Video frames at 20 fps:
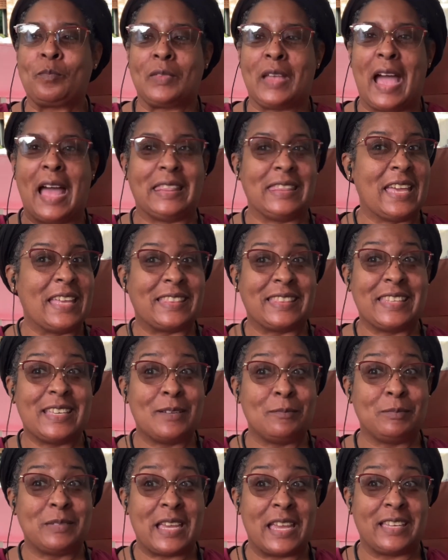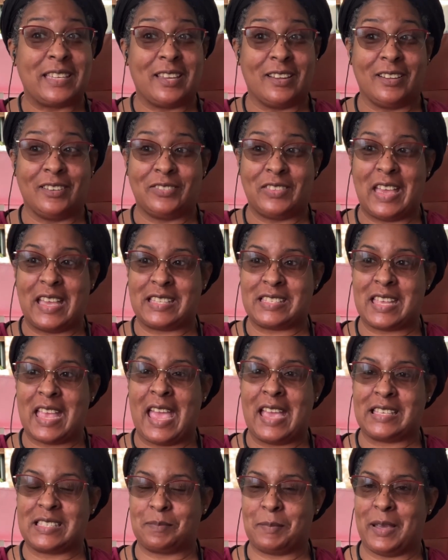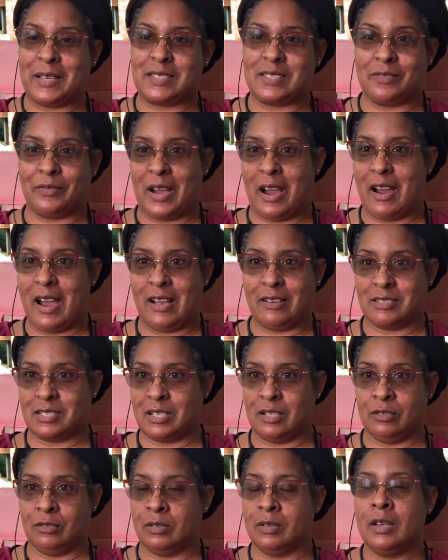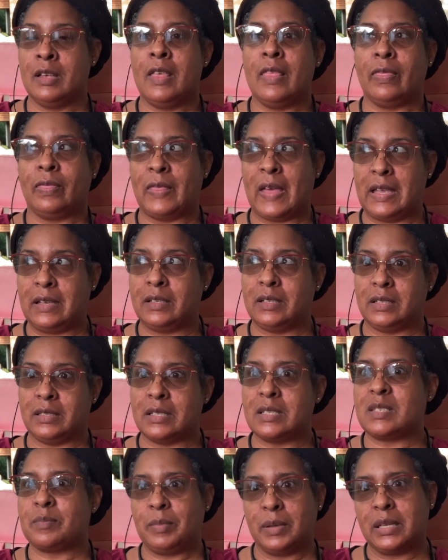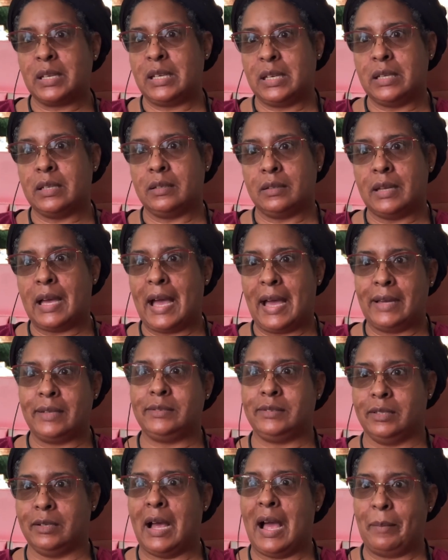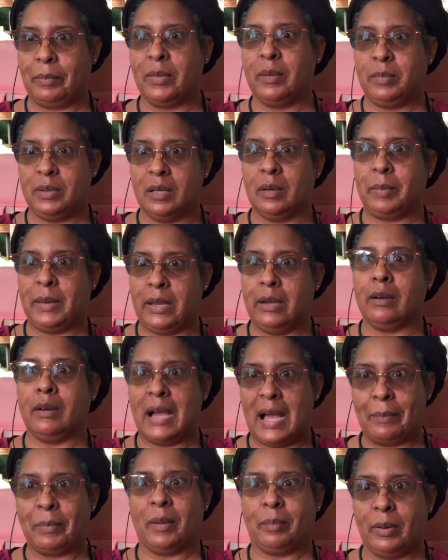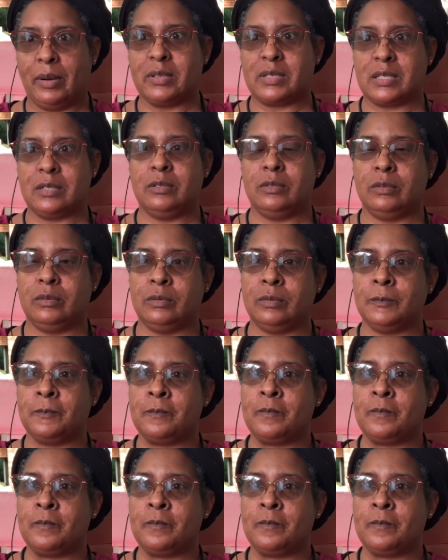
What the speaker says: I let them take care of that aspects of our household. Thank goodness. But again, I'm the bill payer. I'm the person